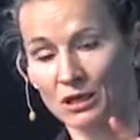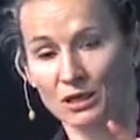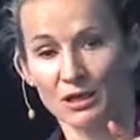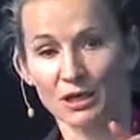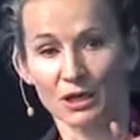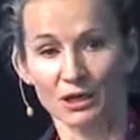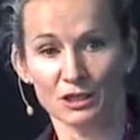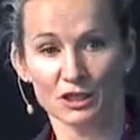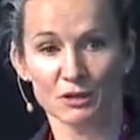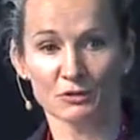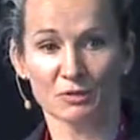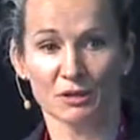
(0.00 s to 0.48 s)

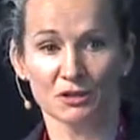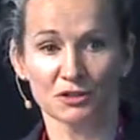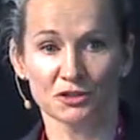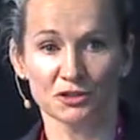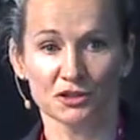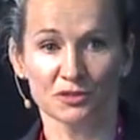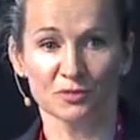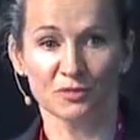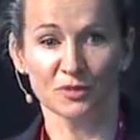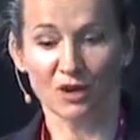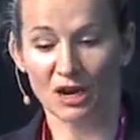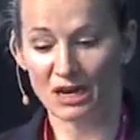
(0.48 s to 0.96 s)
Exposure
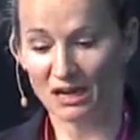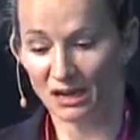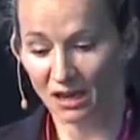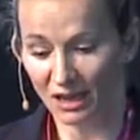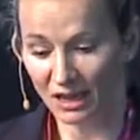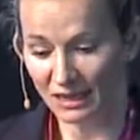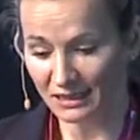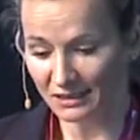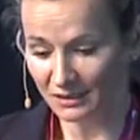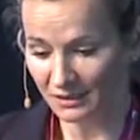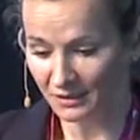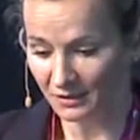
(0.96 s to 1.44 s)
to bright
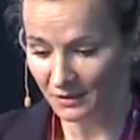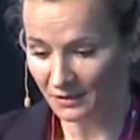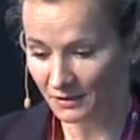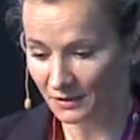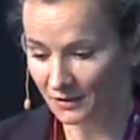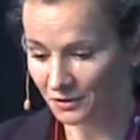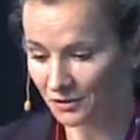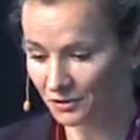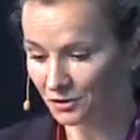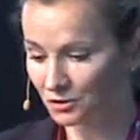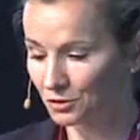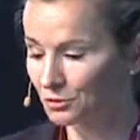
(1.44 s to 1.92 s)
light,
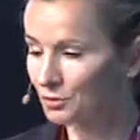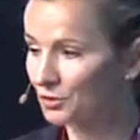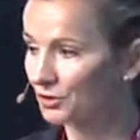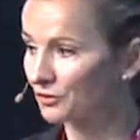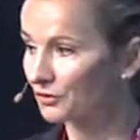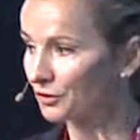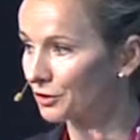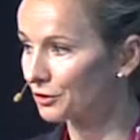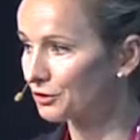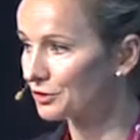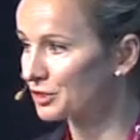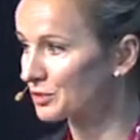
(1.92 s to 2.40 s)
you would have
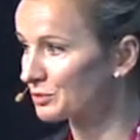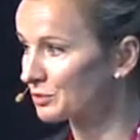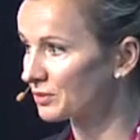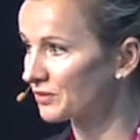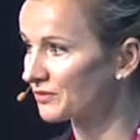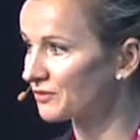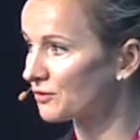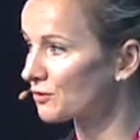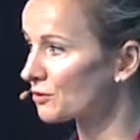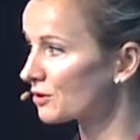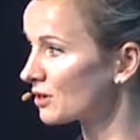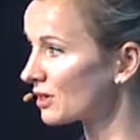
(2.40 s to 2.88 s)
heard this
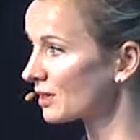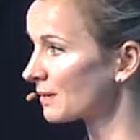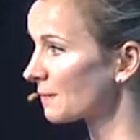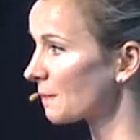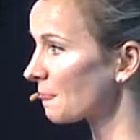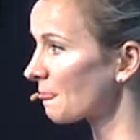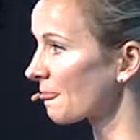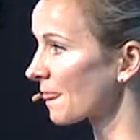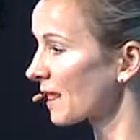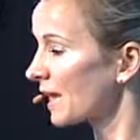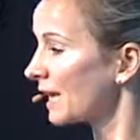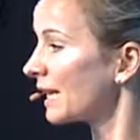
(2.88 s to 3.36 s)
before.
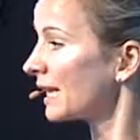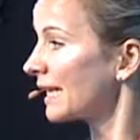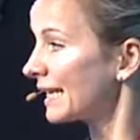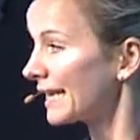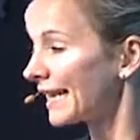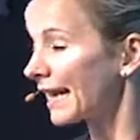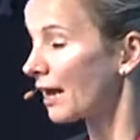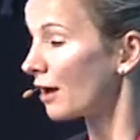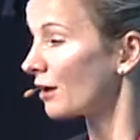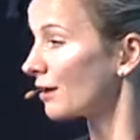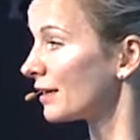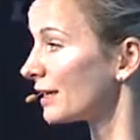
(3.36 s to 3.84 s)

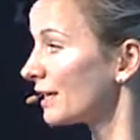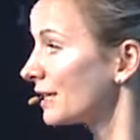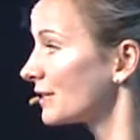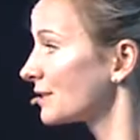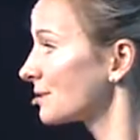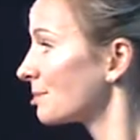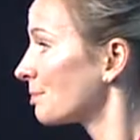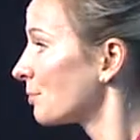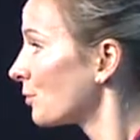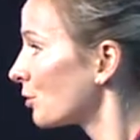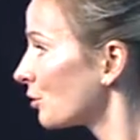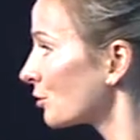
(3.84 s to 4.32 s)
Now, it's
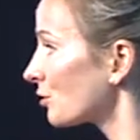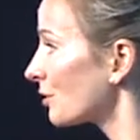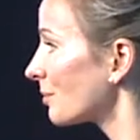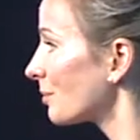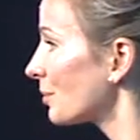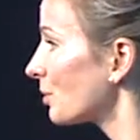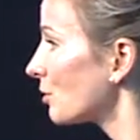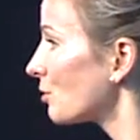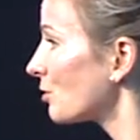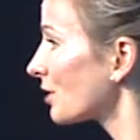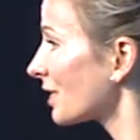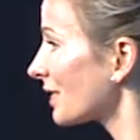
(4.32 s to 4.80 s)
more
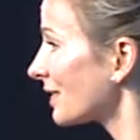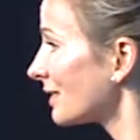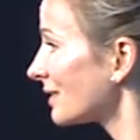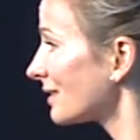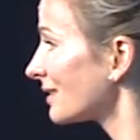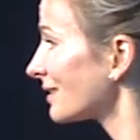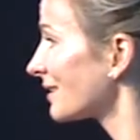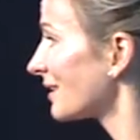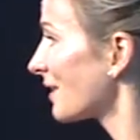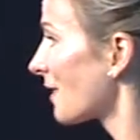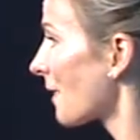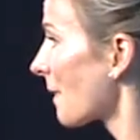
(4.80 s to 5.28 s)

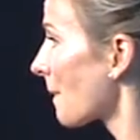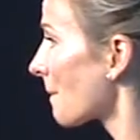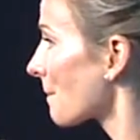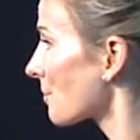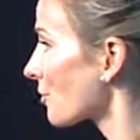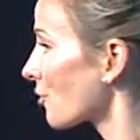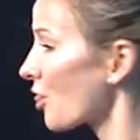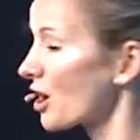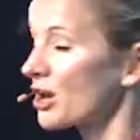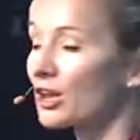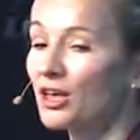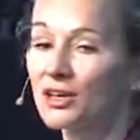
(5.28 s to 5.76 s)
important.
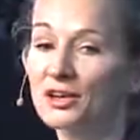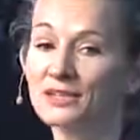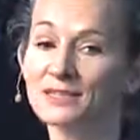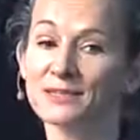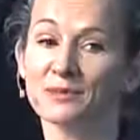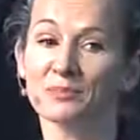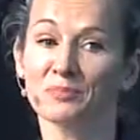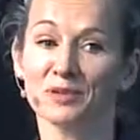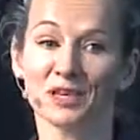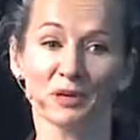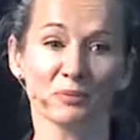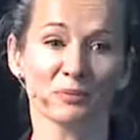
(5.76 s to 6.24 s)
Bright light is a
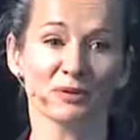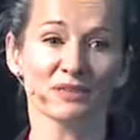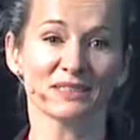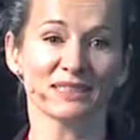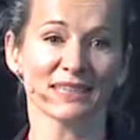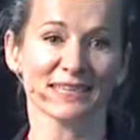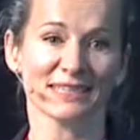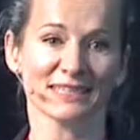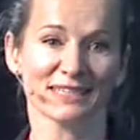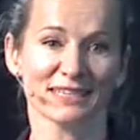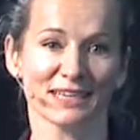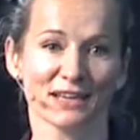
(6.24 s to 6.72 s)
better
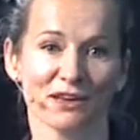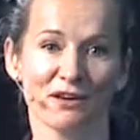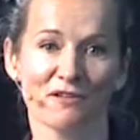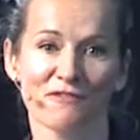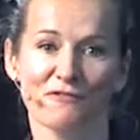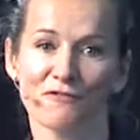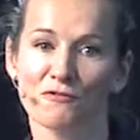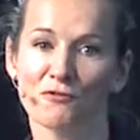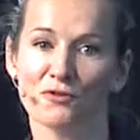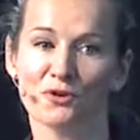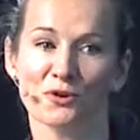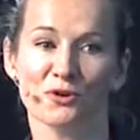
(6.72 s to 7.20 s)
predictor
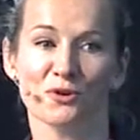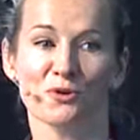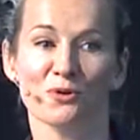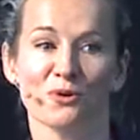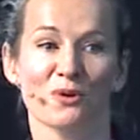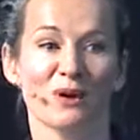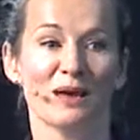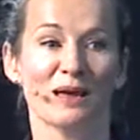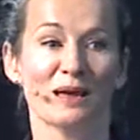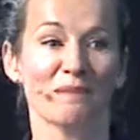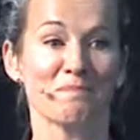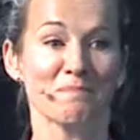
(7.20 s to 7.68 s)
for
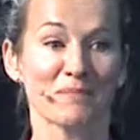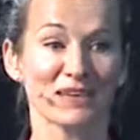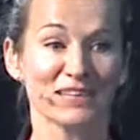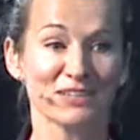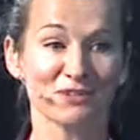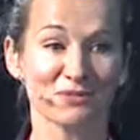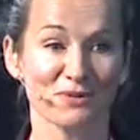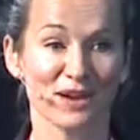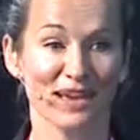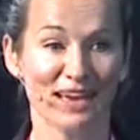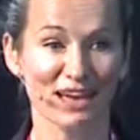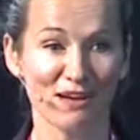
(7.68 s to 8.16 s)
your
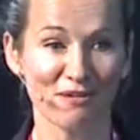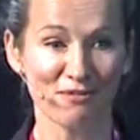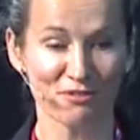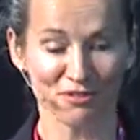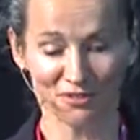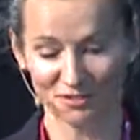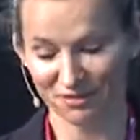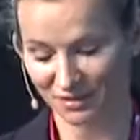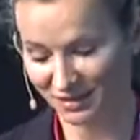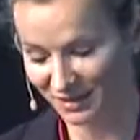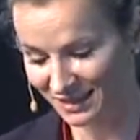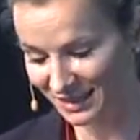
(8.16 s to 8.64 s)
mental
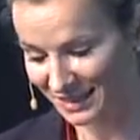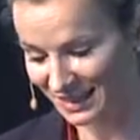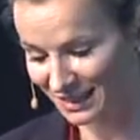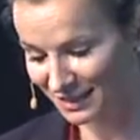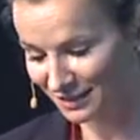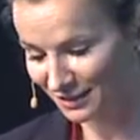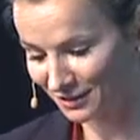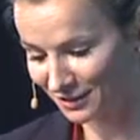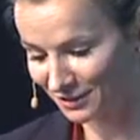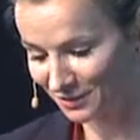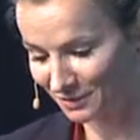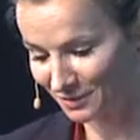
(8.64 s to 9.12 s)
health
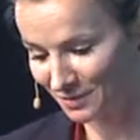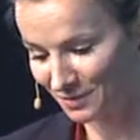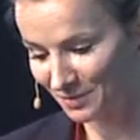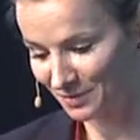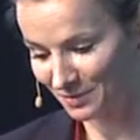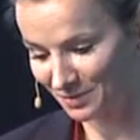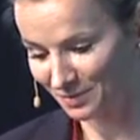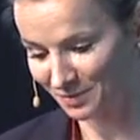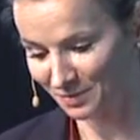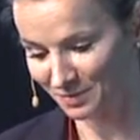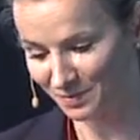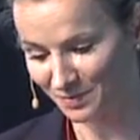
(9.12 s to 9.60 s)
than
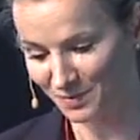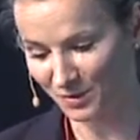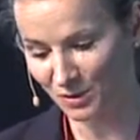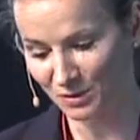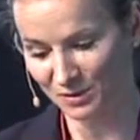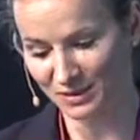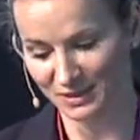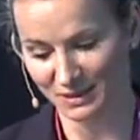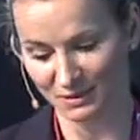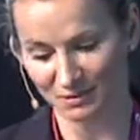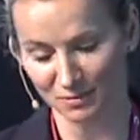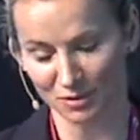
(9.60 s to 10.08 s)

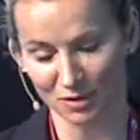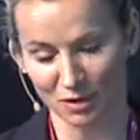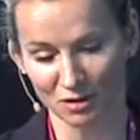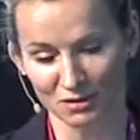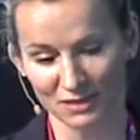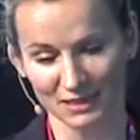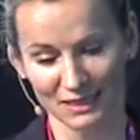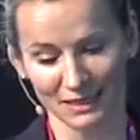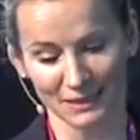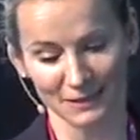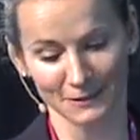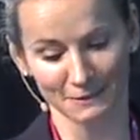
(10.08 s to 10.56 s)
using
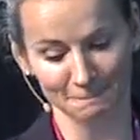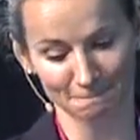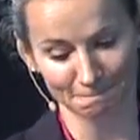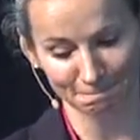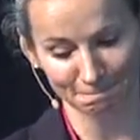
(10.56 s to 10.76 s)
Prozac.